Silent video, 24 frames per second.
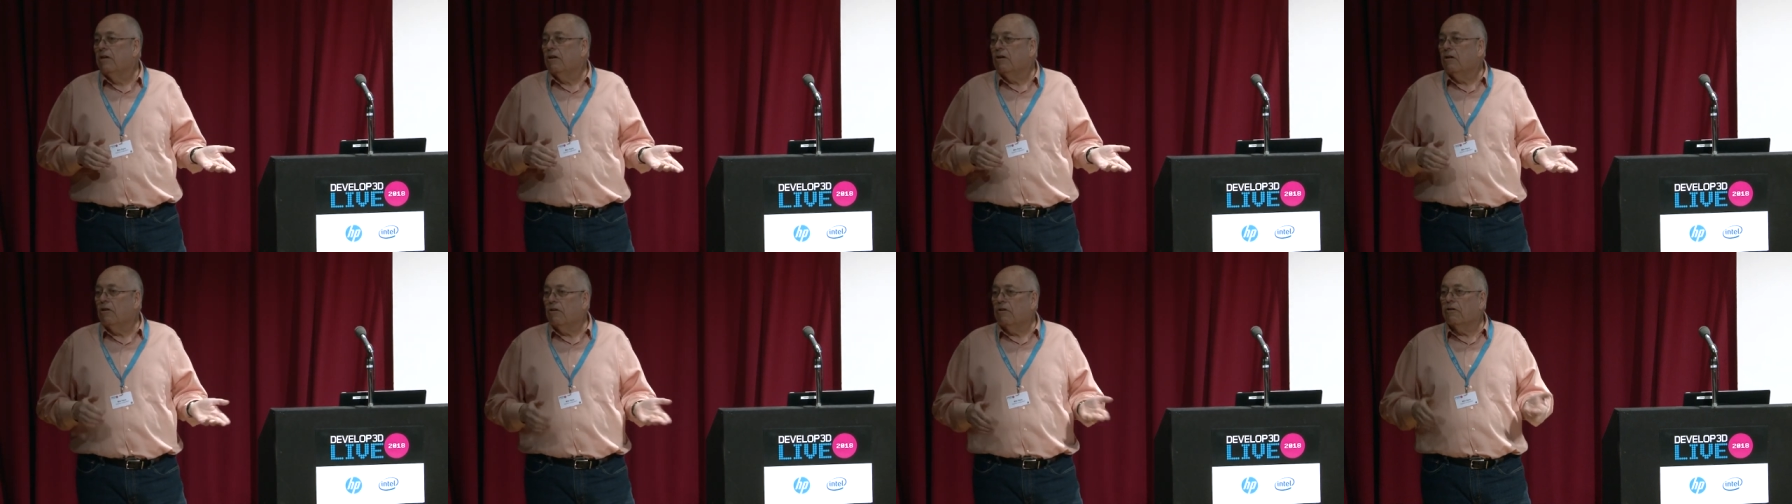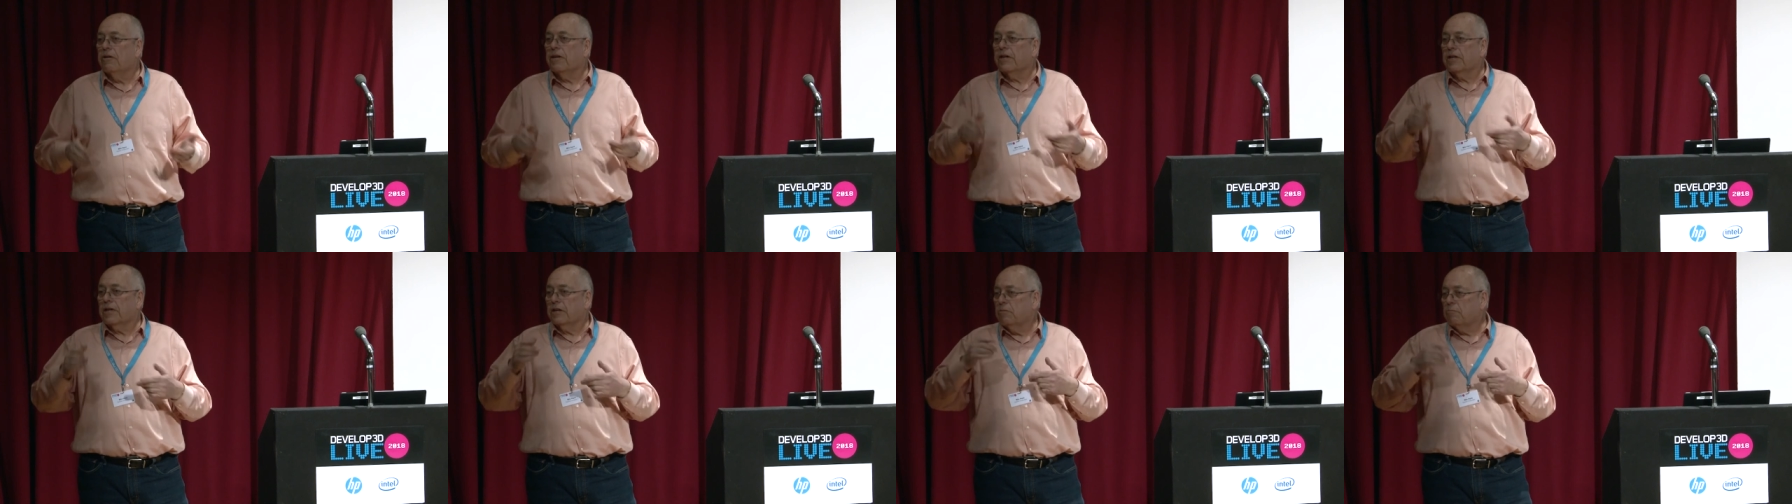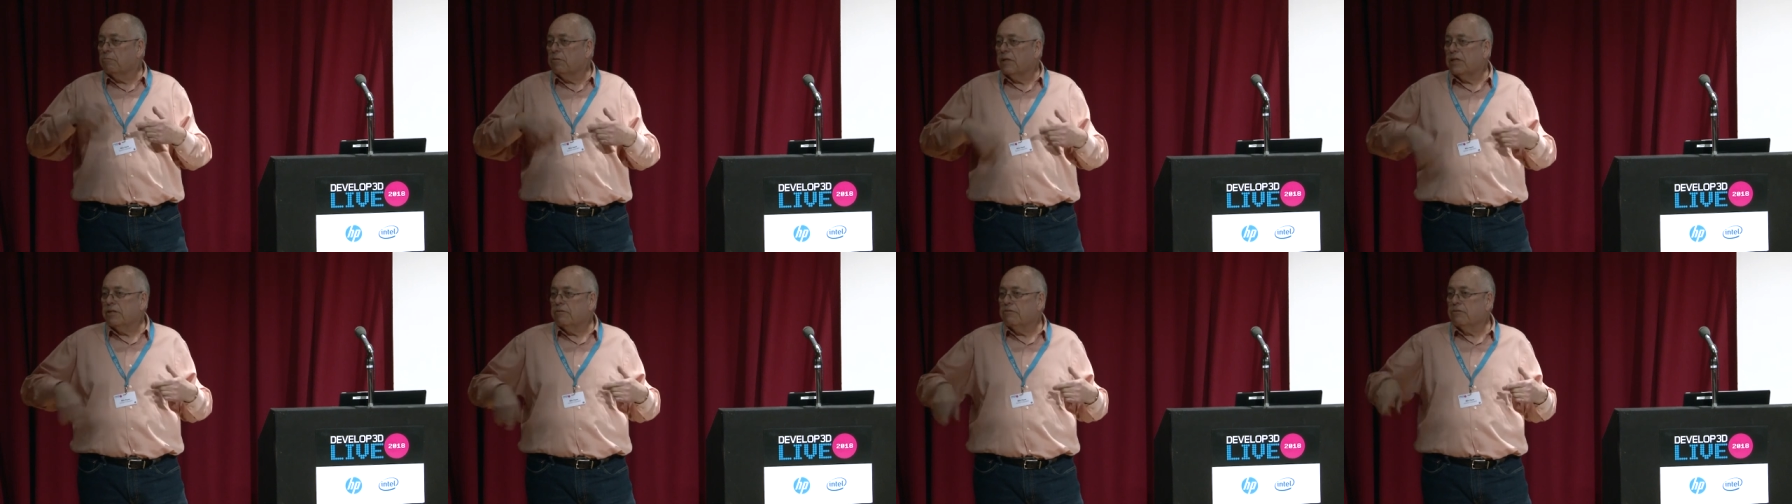Or it can
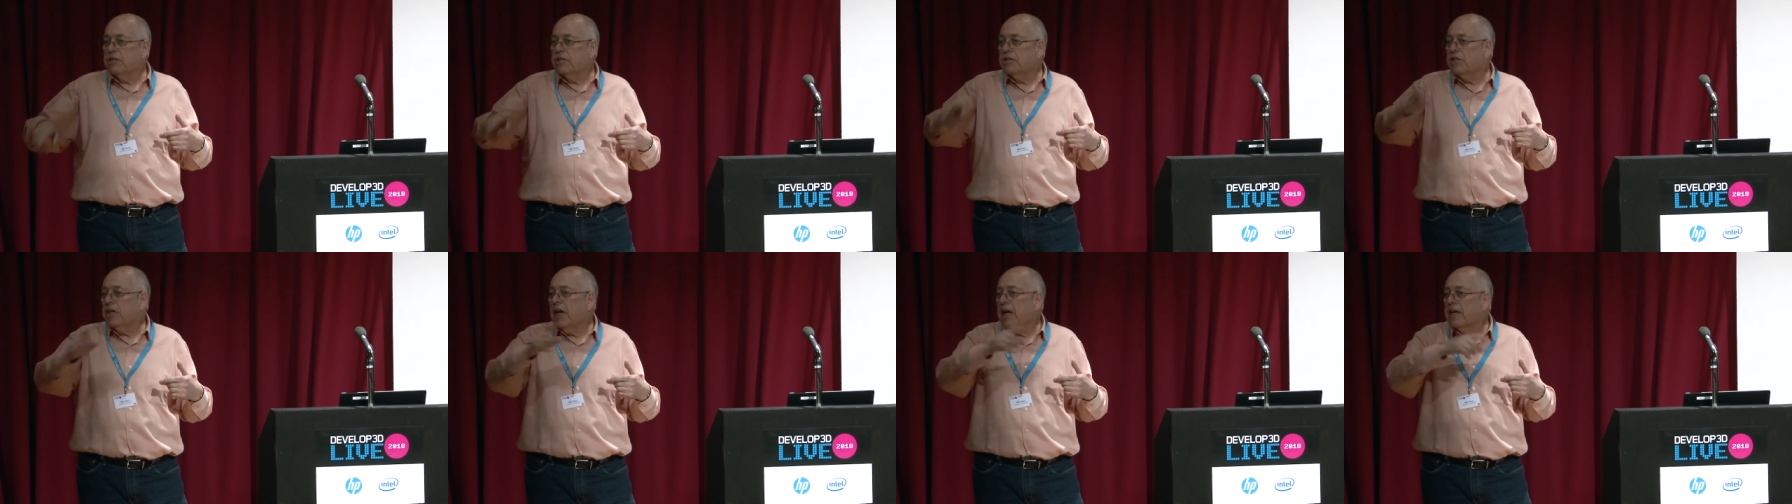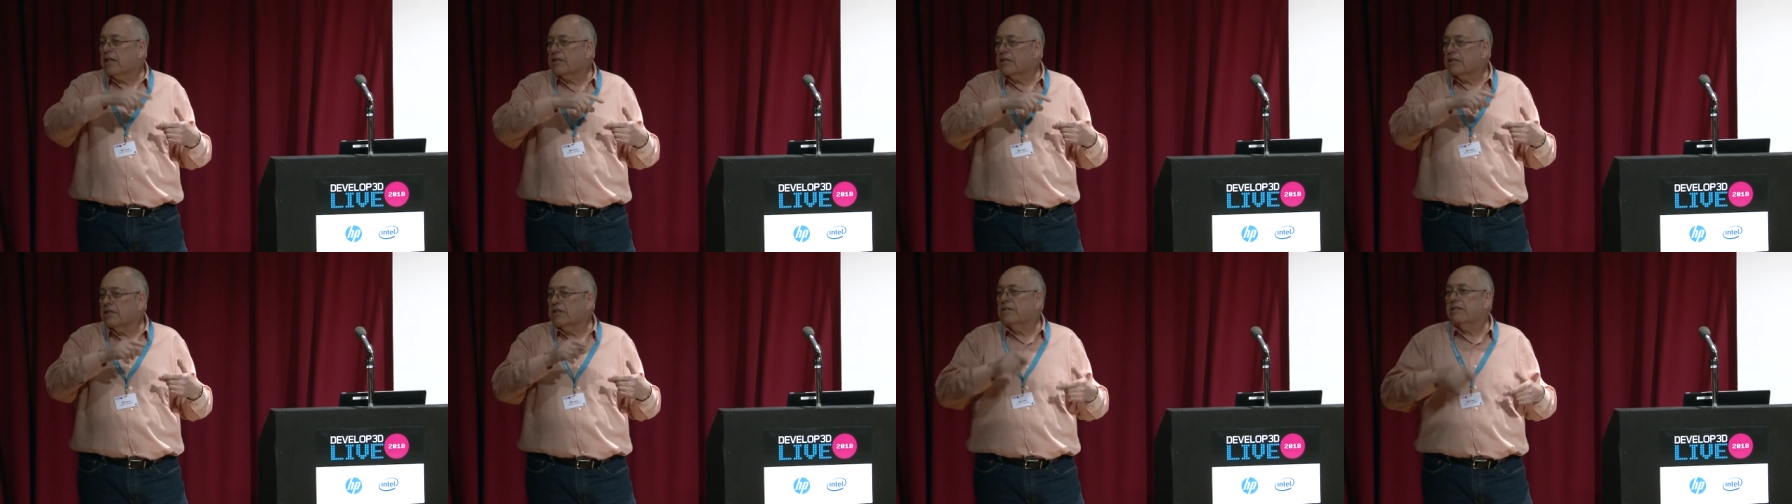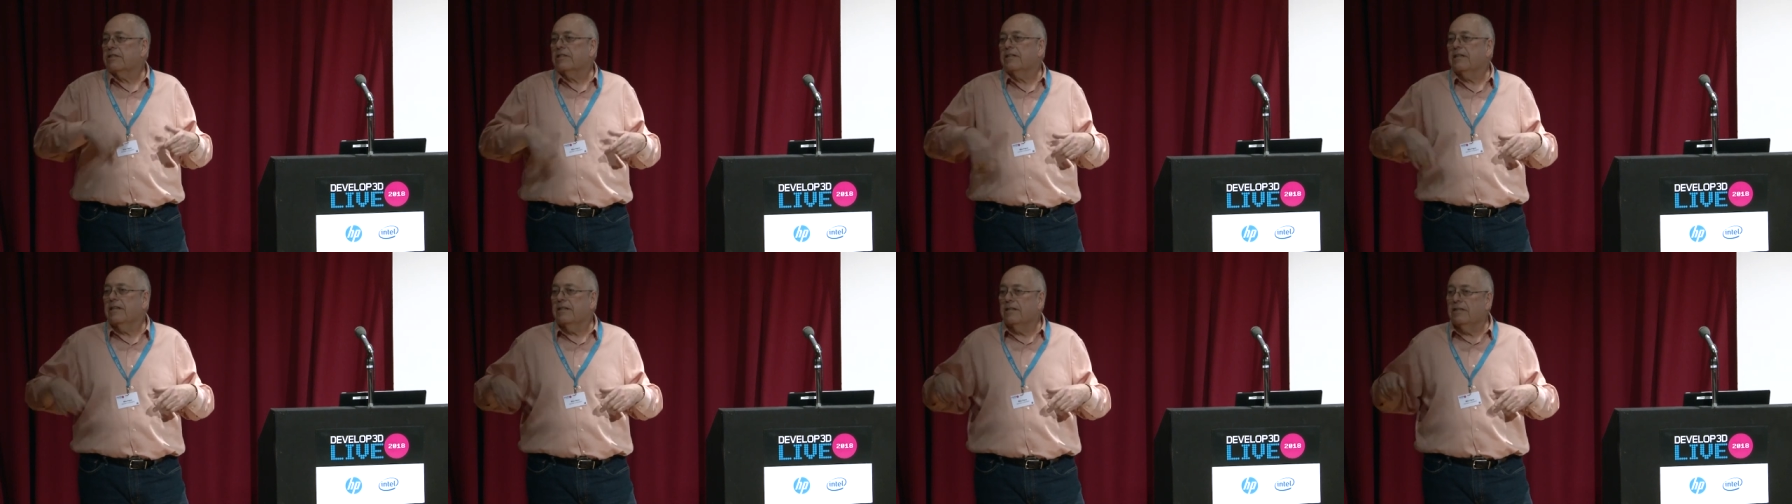be rejected
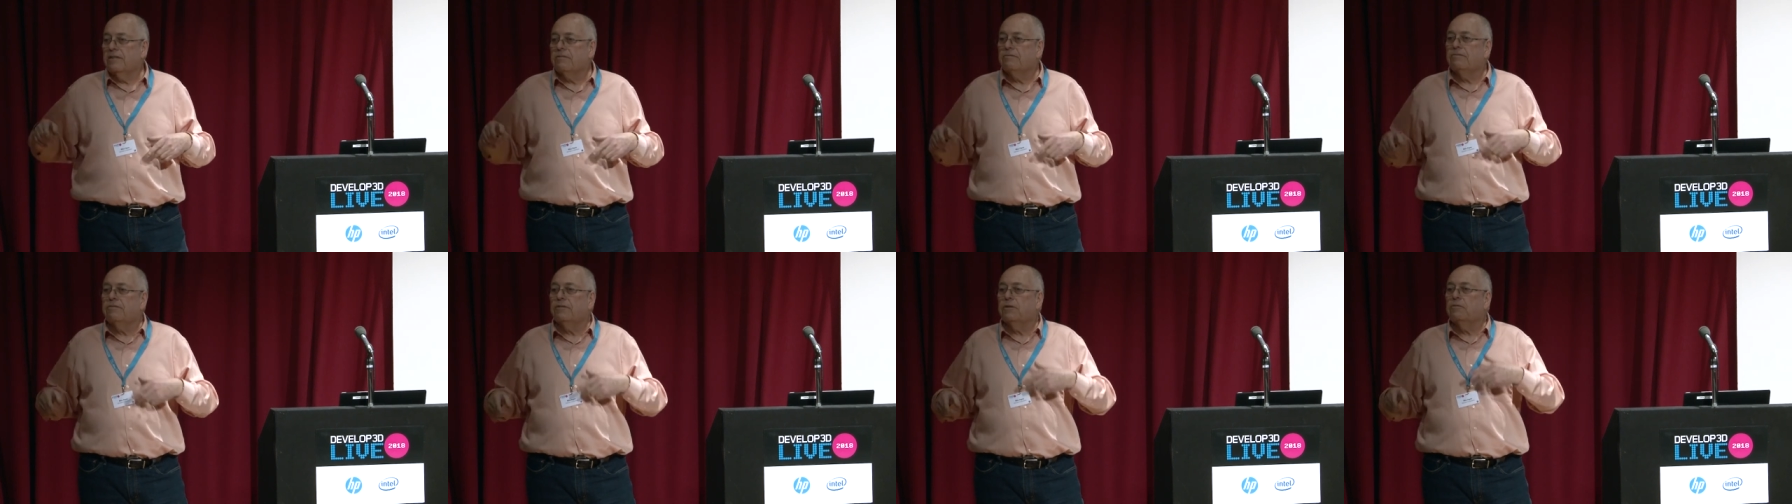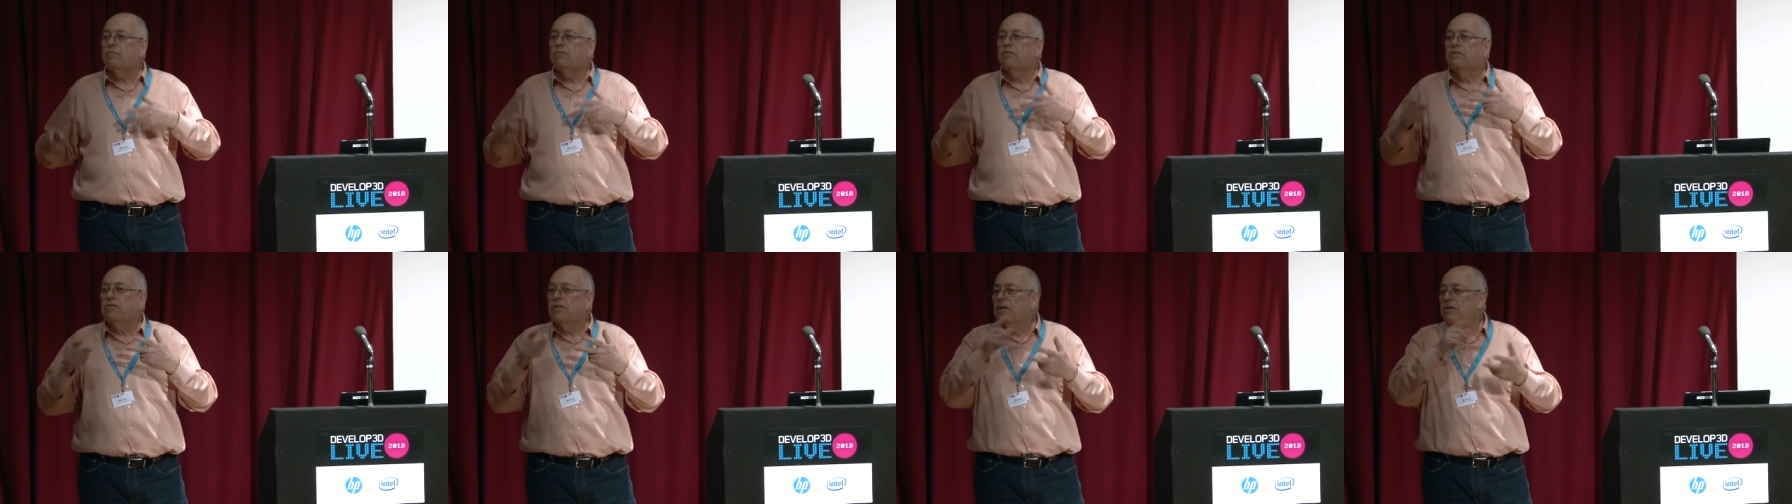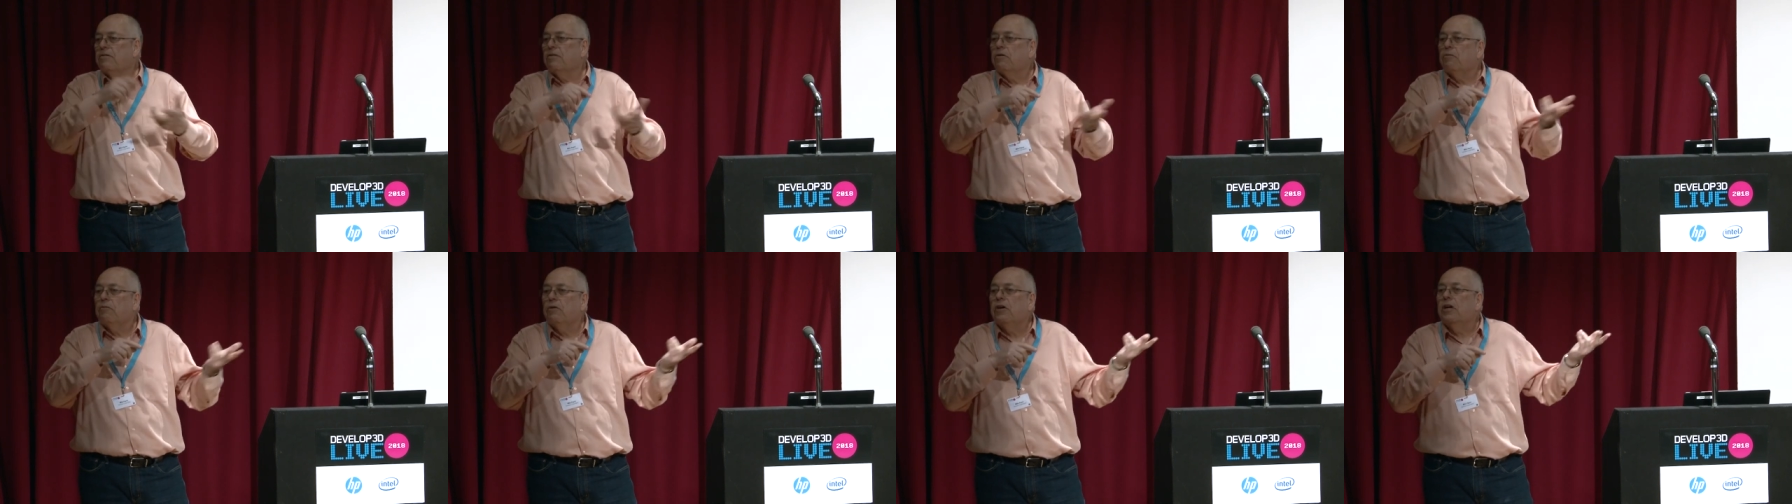and for
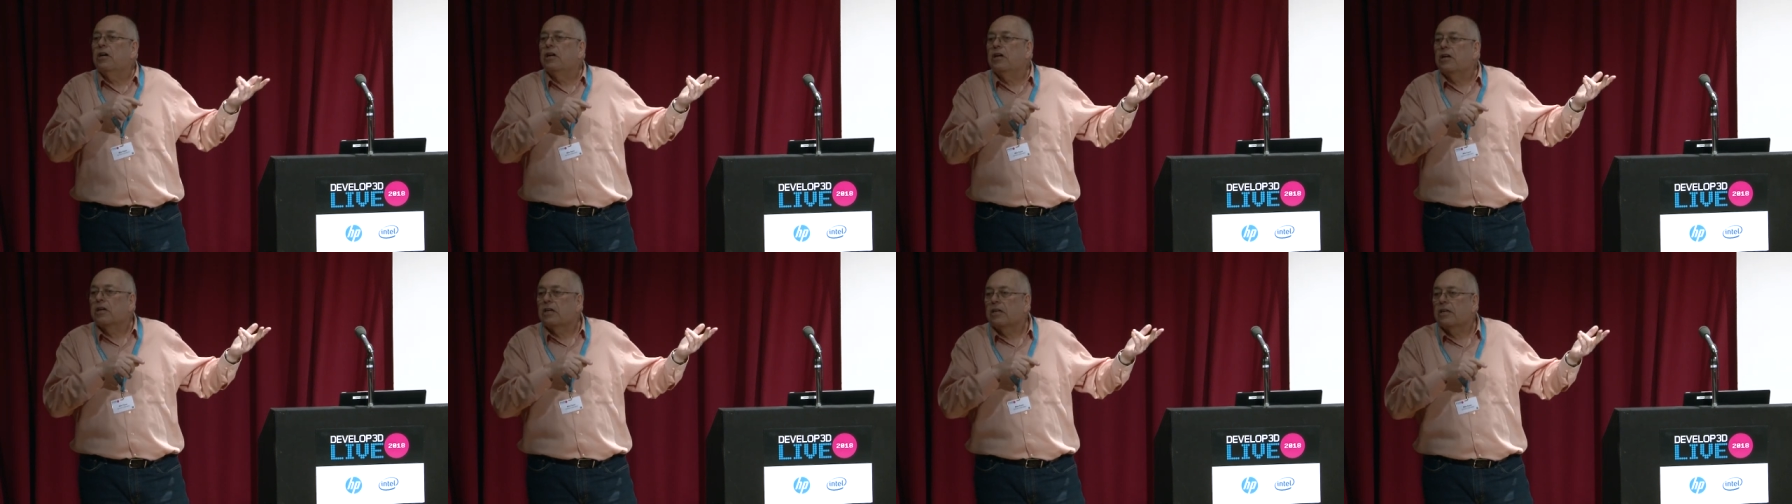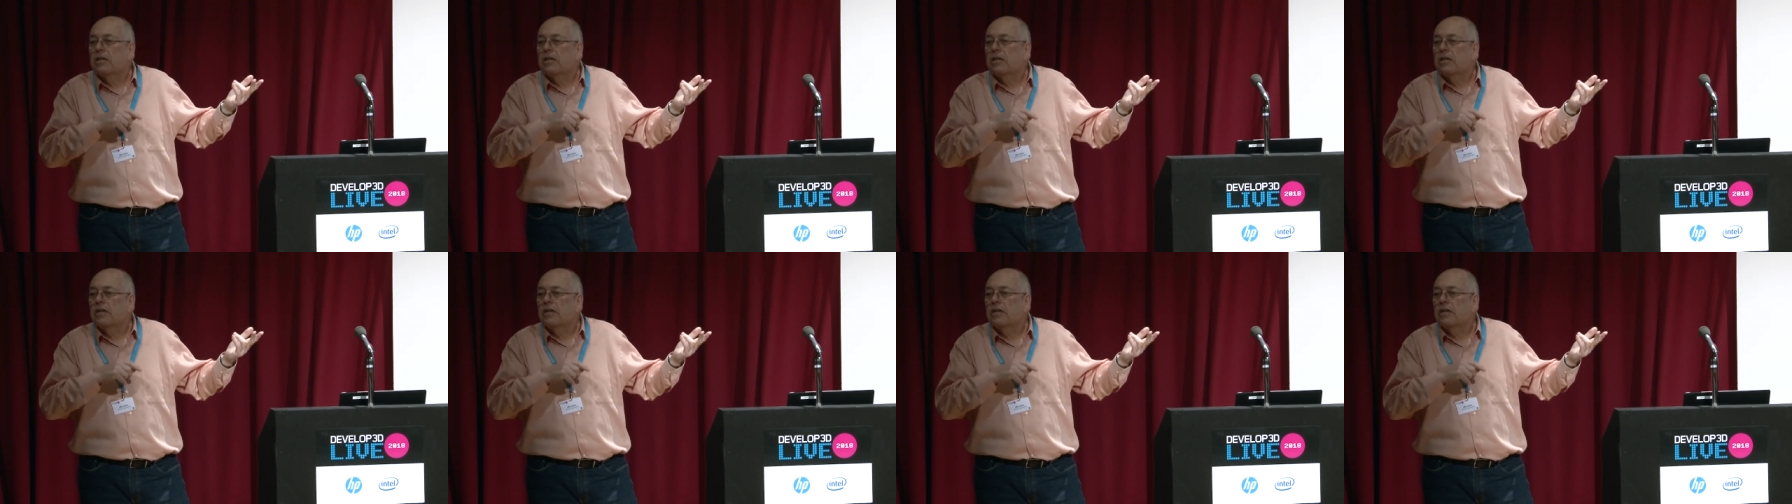further work.